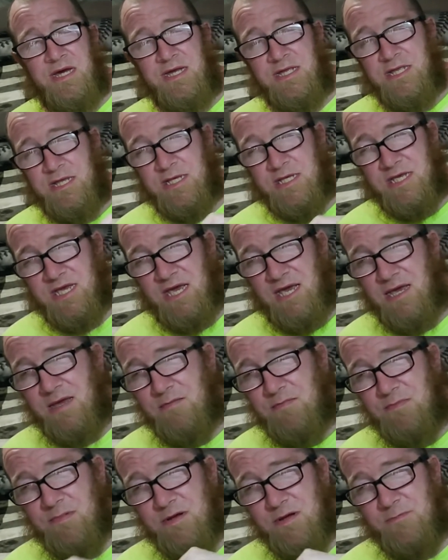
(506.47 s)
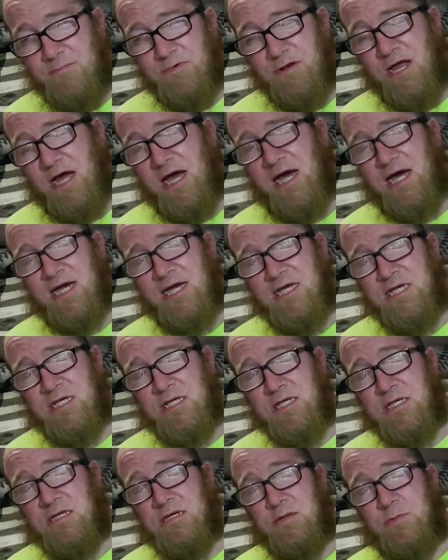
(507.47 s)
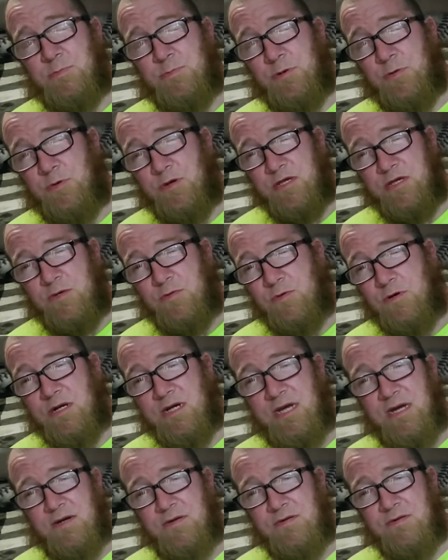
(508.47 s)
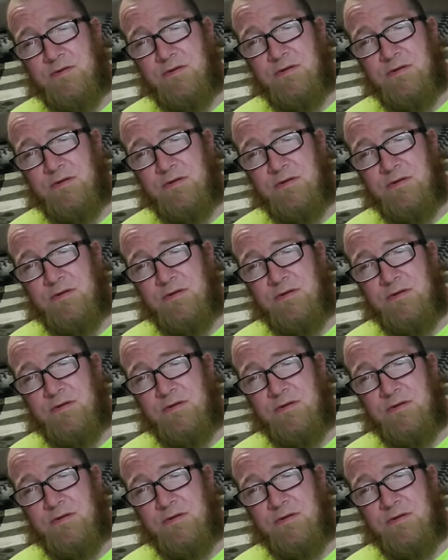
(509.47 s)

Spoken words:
The same applies for when you work out.